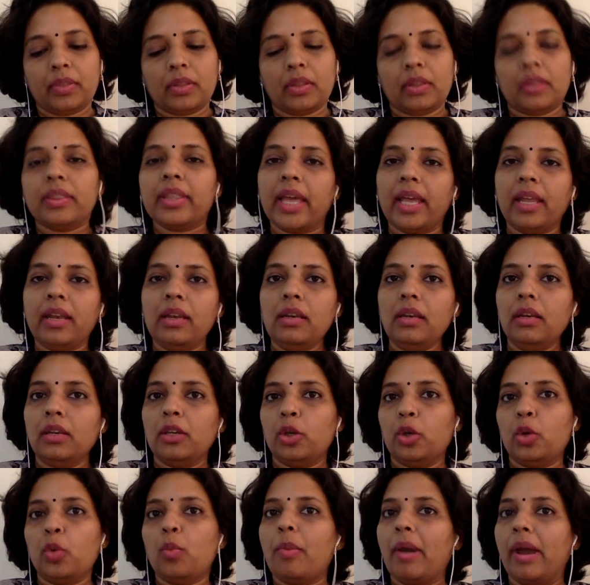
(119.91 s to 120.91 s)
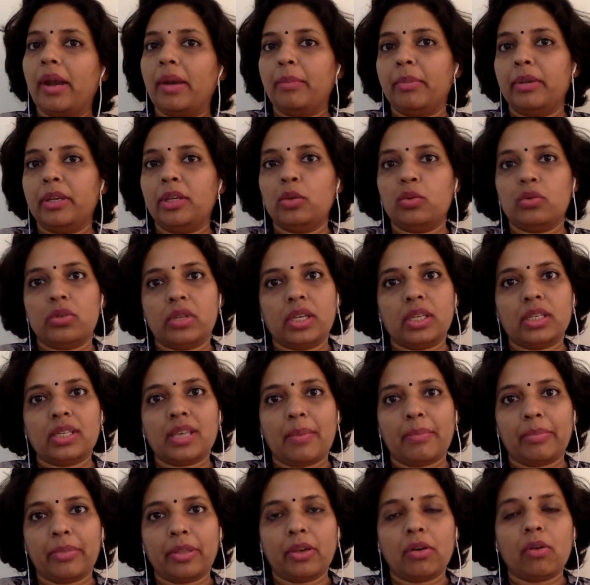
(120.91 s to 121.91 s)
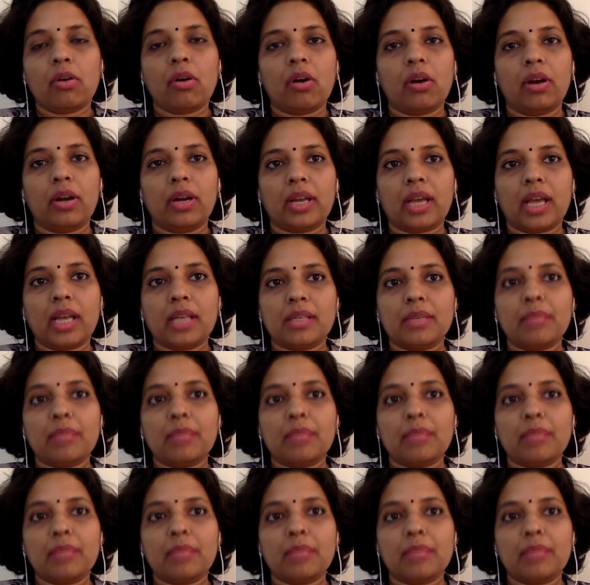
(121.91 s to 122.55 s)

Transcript: then you might be using something called as a